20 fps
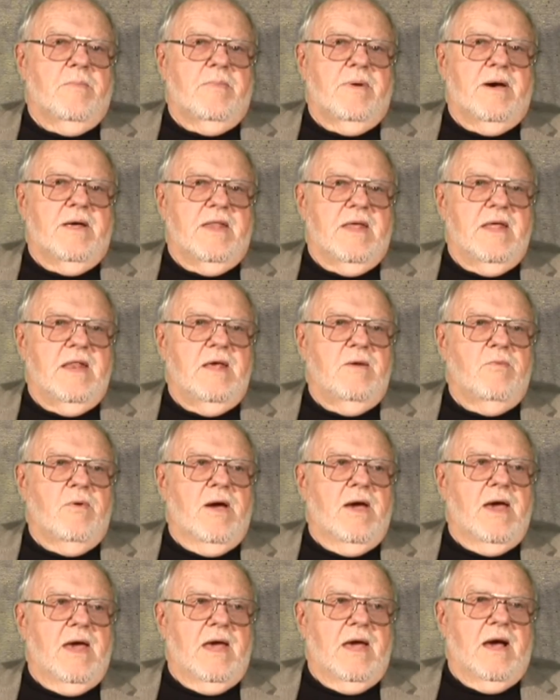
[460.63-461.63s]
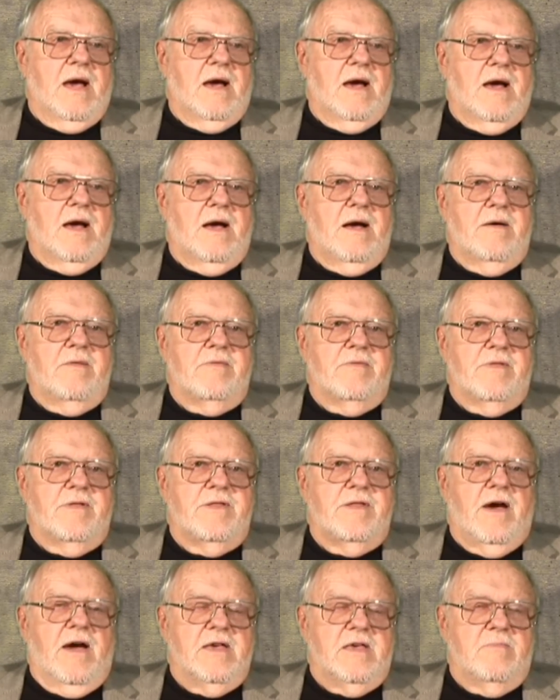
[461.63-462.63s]
But anyway, the
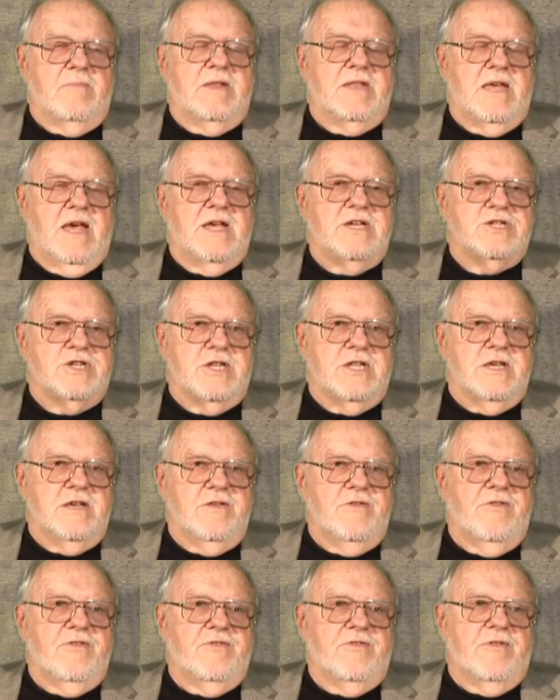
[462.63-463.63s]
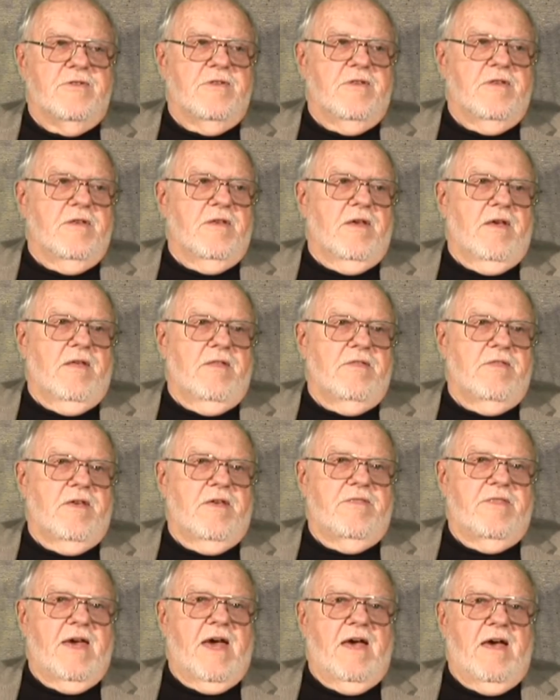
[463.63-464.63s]
documentation is
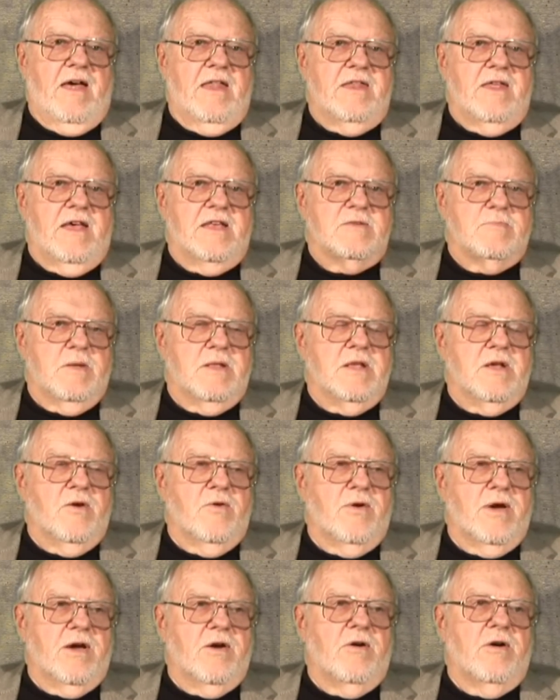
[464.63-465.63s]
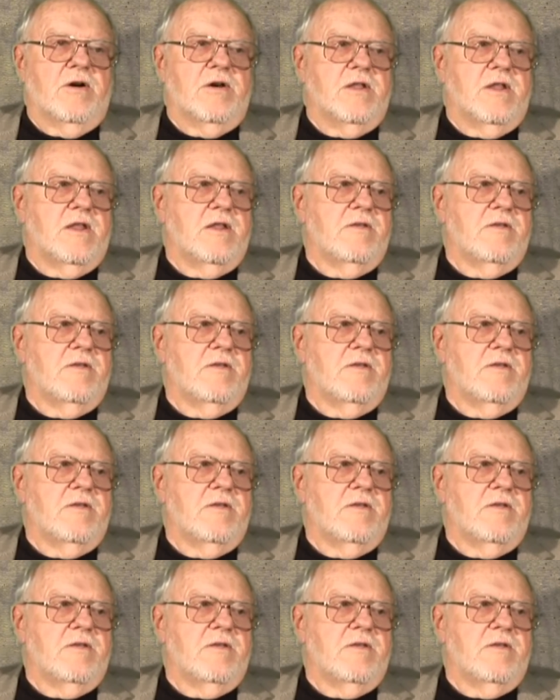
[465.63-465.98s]
that has been going on.